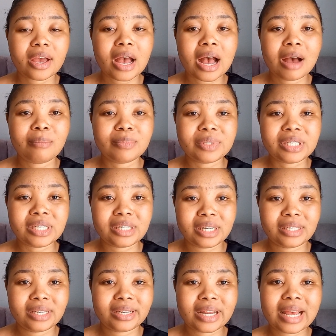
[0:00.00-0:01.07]
DJ
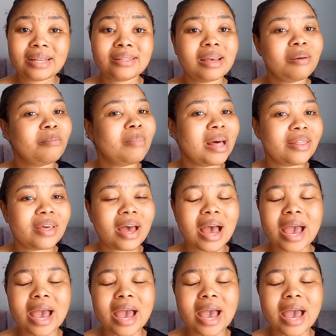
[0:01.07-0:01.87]
Zinhle as a mother.